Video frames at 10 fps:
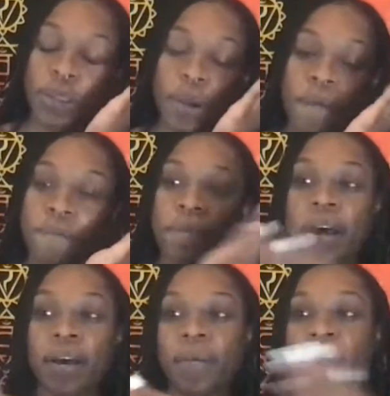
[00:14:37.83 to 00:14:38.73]
don't
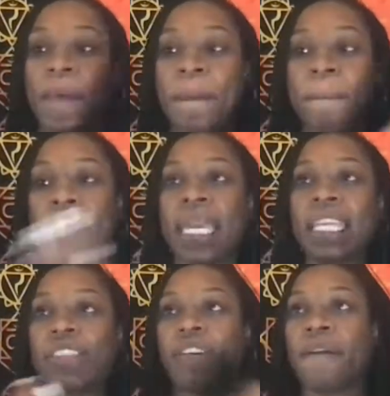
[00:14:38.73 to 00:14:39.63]
fuck with
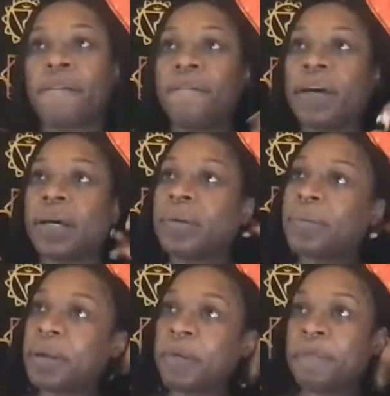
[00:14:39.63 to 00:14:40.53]
me, don't fuck
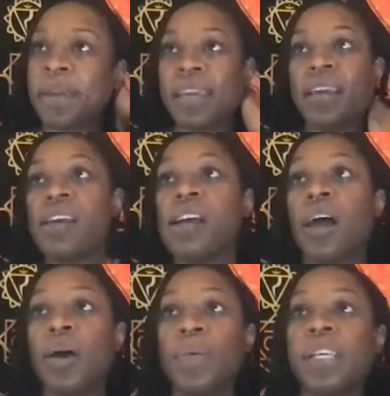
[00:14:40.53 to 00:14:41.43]
with me.
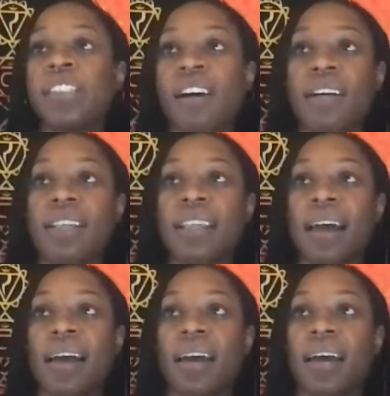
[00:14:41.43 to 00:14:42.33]
What song is
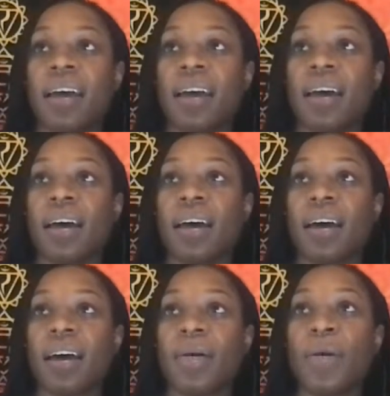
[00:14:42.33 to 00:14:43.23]
that
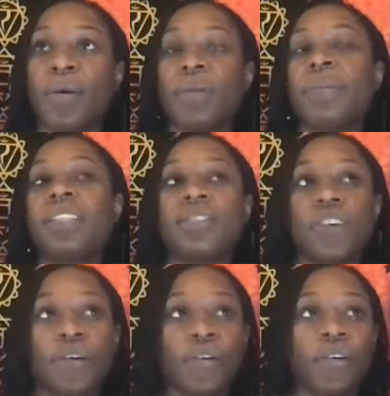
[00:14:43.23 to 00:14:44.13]
called? What's the
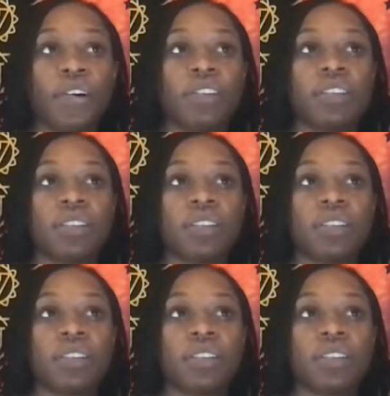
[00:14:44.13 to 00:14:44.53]
song called?